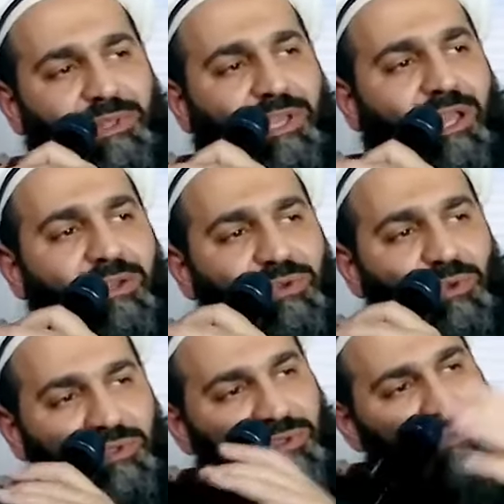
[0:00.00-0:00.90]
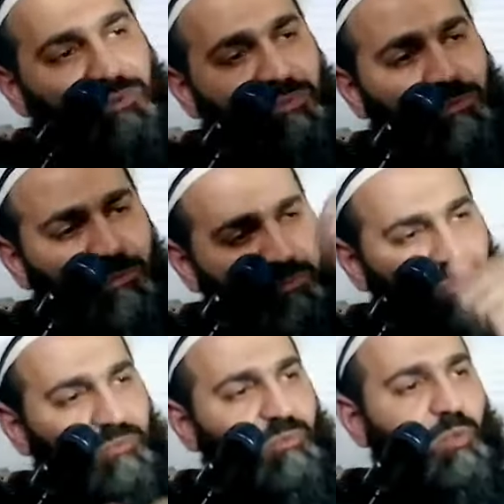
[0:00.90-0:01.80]
the angels
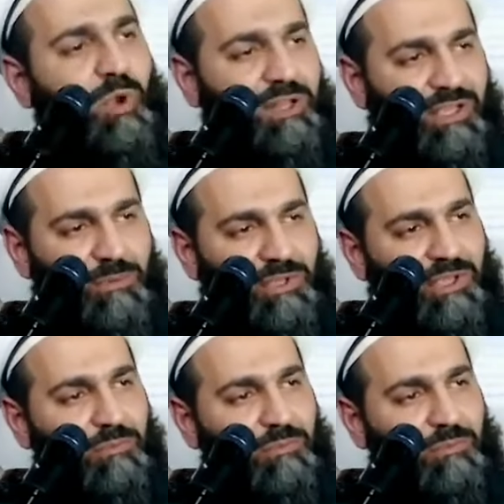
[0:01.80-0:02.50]
welcoming